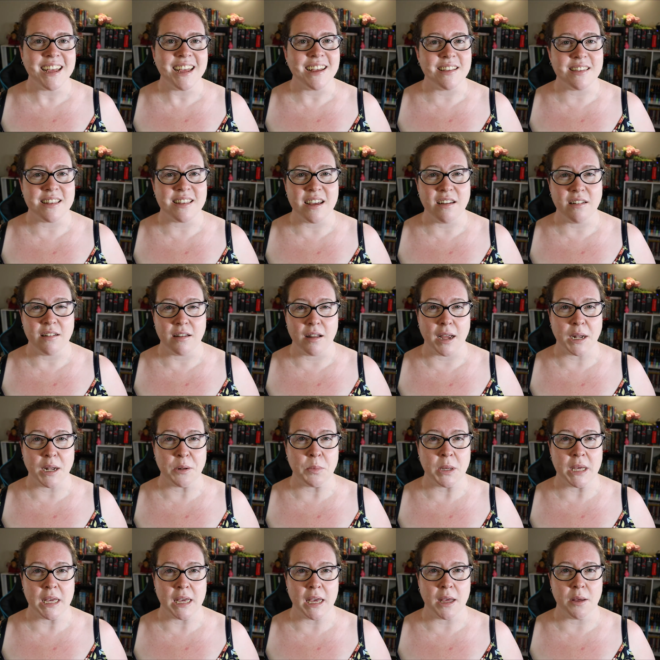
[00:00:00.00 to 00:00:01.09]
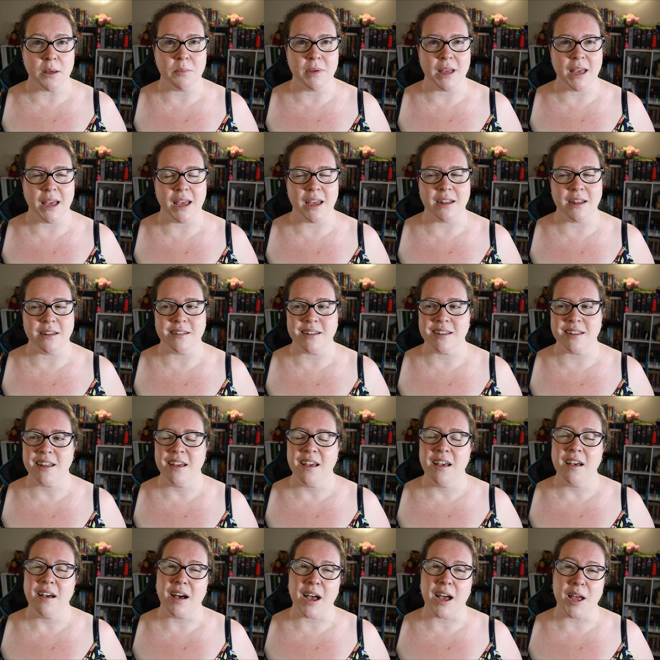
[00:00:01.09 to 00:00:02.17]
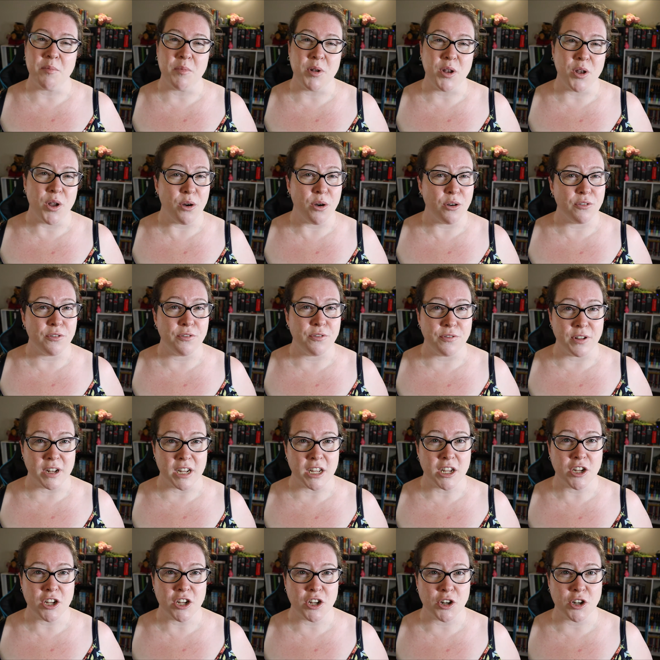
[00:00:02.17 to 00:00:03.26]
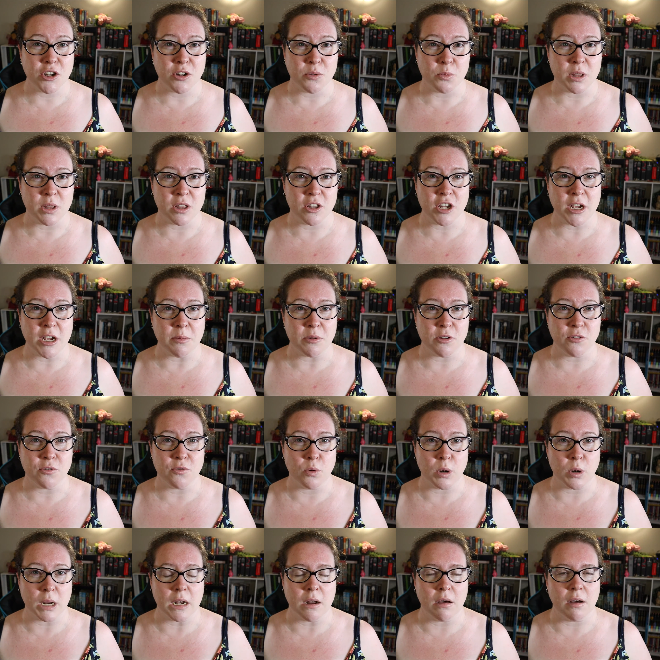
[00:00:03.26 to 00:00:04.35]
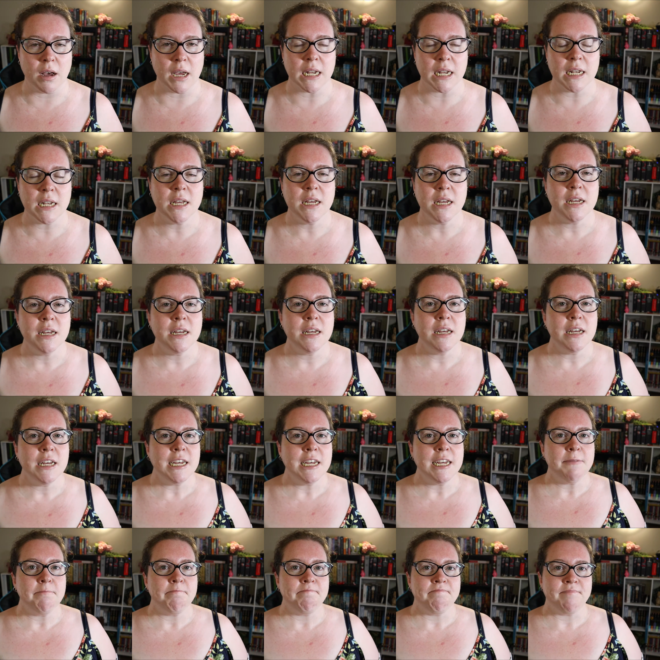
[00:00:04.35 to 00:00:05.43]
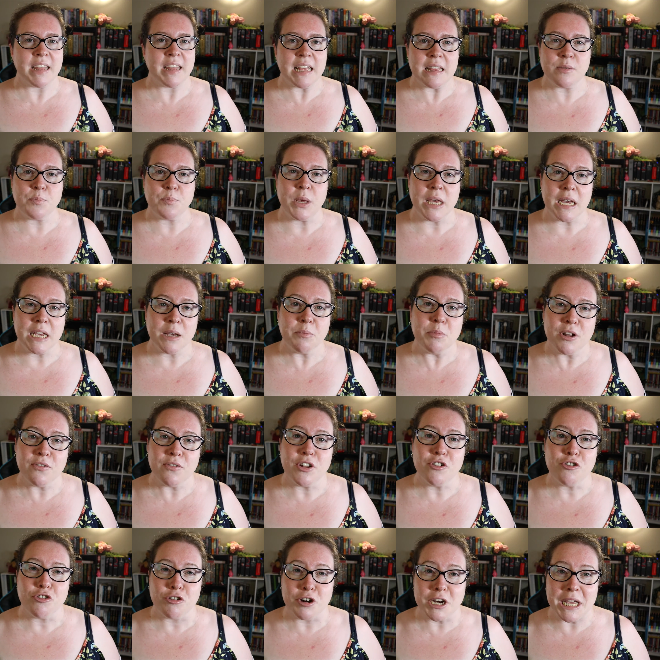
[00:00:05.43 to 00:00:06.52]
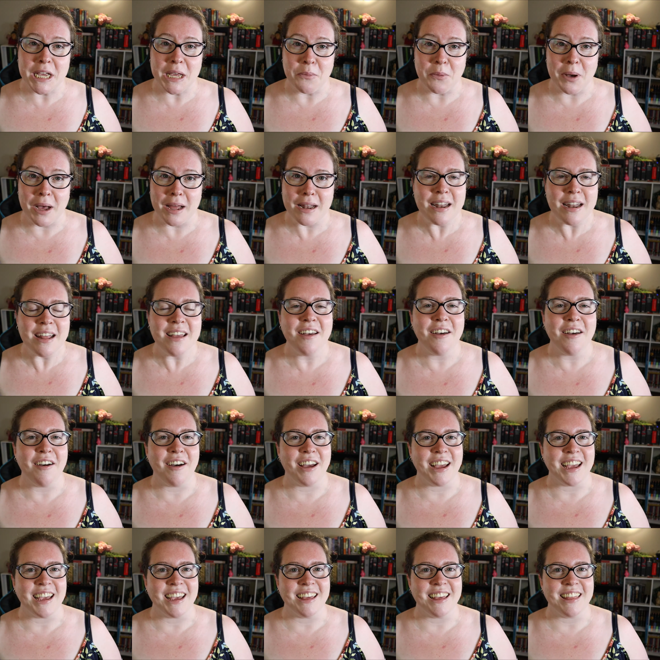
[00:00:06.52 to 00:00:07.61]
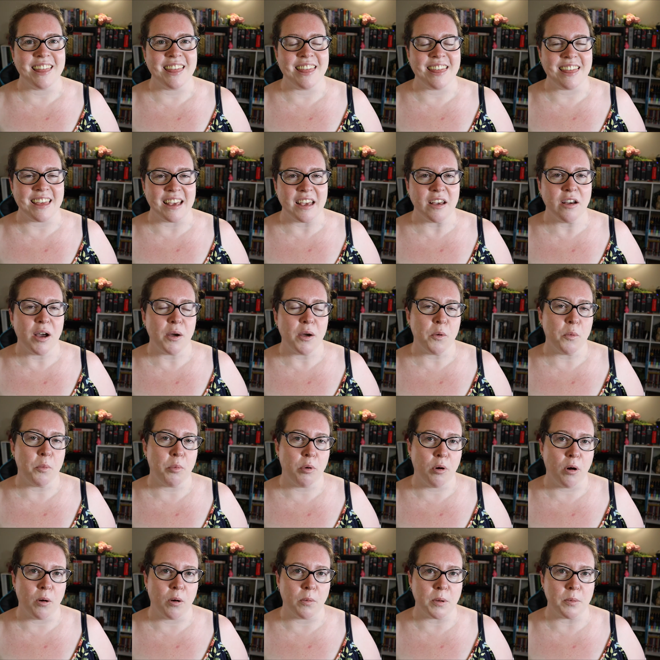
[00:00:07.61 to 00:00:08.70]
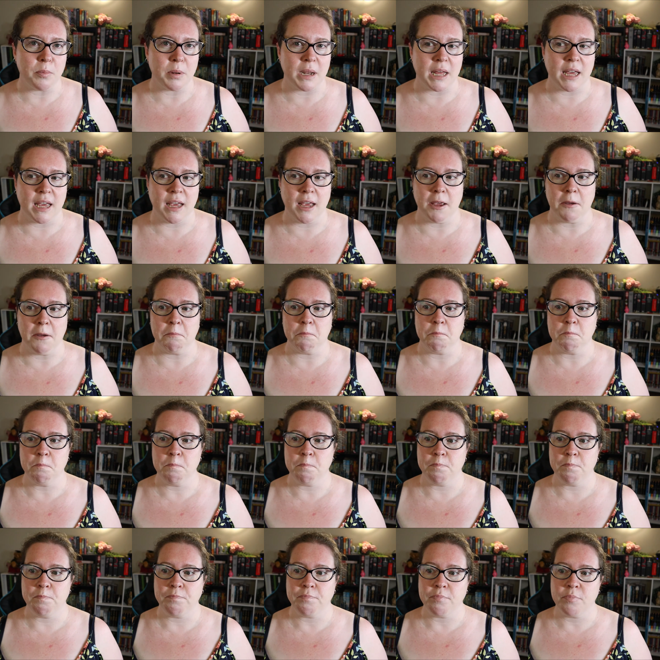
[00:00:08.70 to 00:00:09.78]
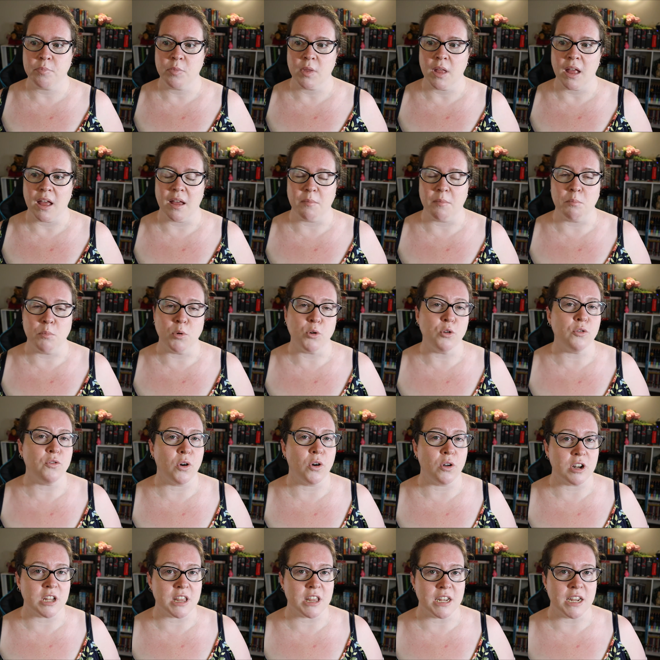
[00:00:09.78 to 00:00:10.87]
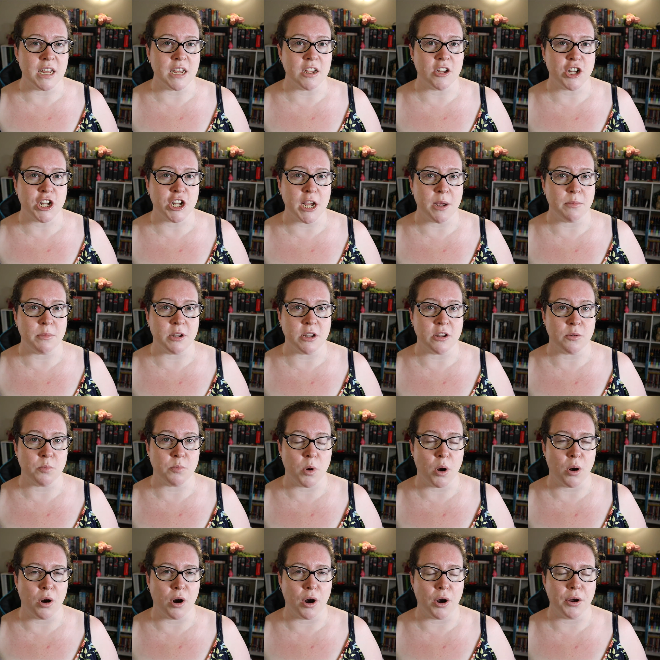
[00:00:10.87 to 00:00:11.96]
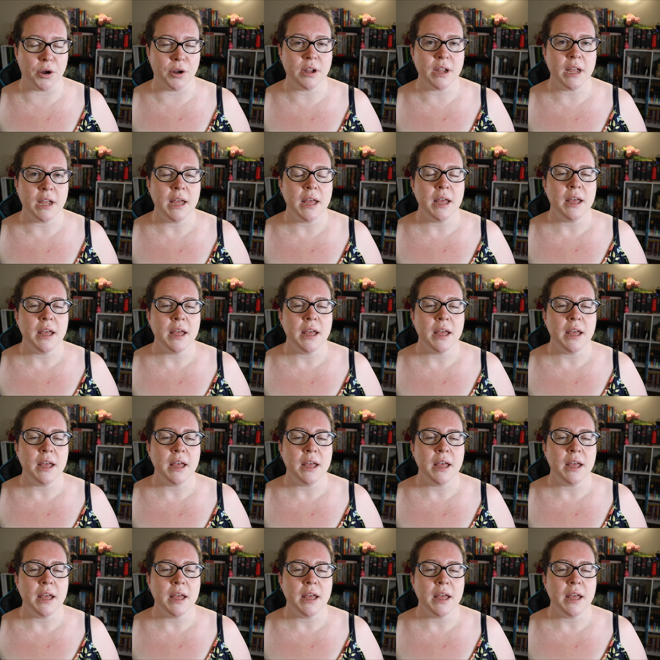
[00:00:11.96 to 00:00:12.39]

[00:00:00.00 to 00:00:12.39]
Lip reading: It's now 9 p.m. and I'm not finished with chapter 49. It's being a bit of a tricky one. I think I will probably move on to the next chapter tomorrow.